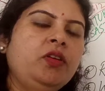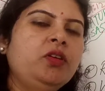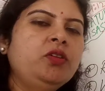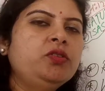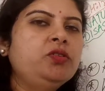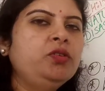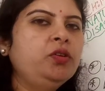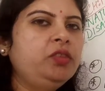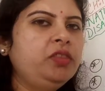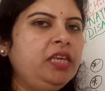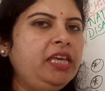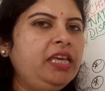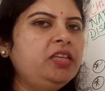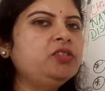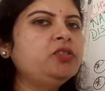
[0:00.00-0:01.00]
So
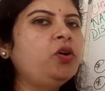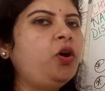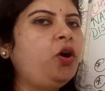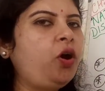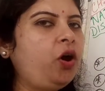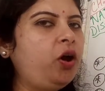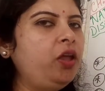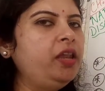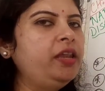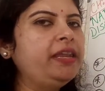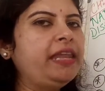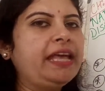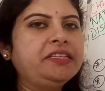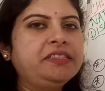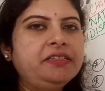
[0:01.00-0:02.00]
these all
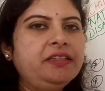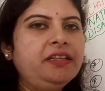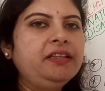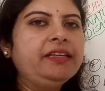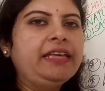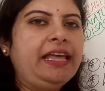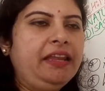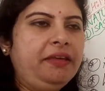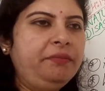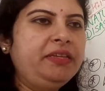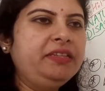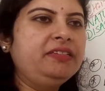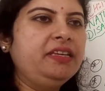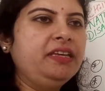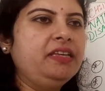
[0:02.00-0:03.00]
natural
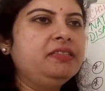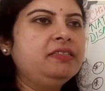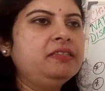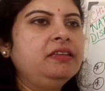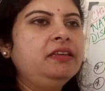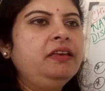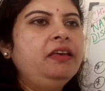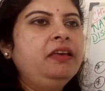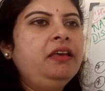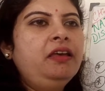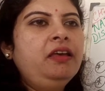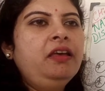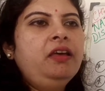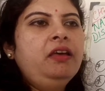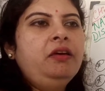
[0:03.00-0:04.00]
calamities
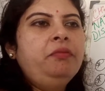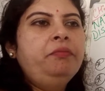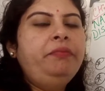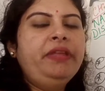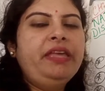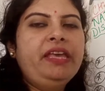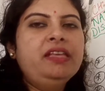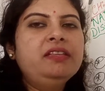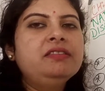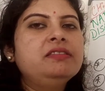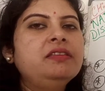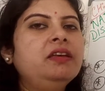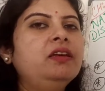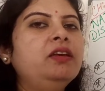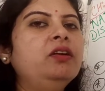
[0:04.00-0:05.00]
brings
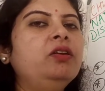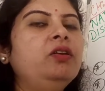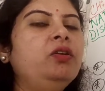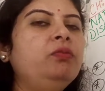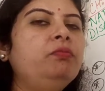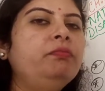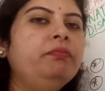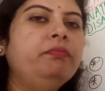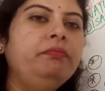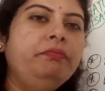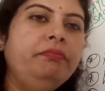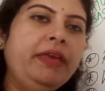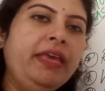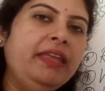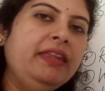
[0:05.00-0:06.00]

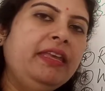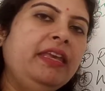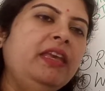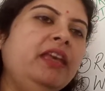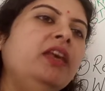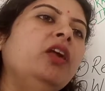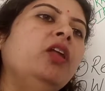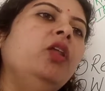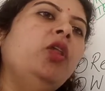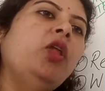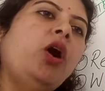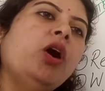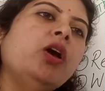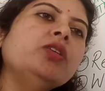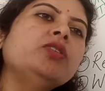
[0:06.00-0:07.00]
many
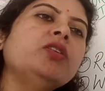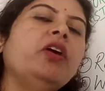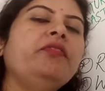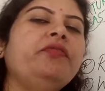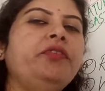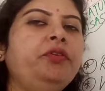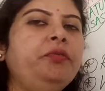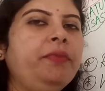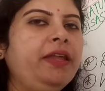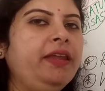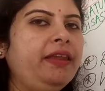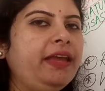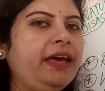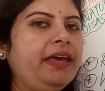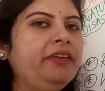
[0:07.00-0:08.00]
loss of human
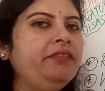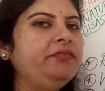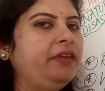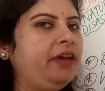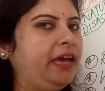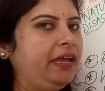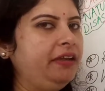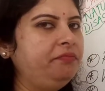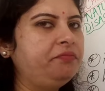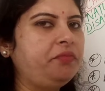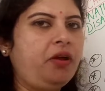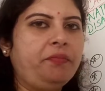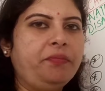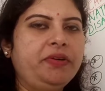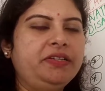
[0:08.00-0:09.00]
life and
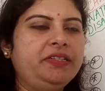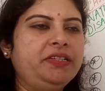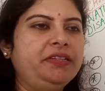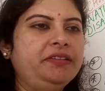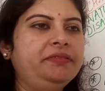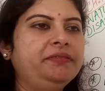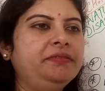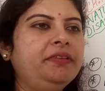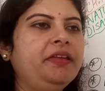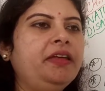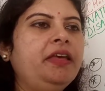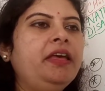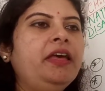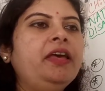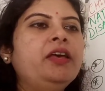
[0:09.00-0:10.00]
property.
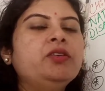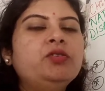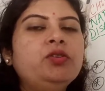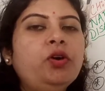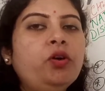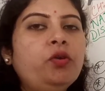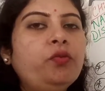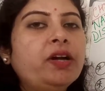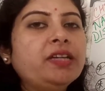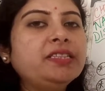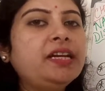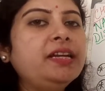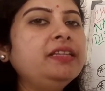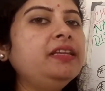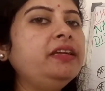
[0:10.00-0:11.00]
So what
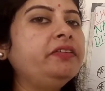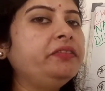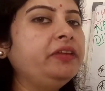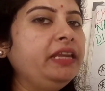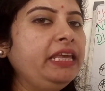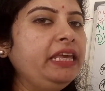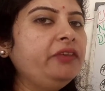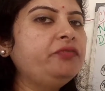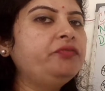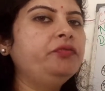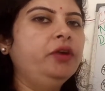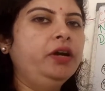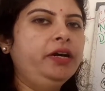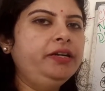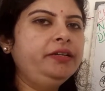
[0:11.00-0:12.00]
are the relief
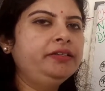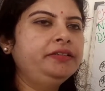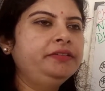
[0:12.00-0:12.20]
work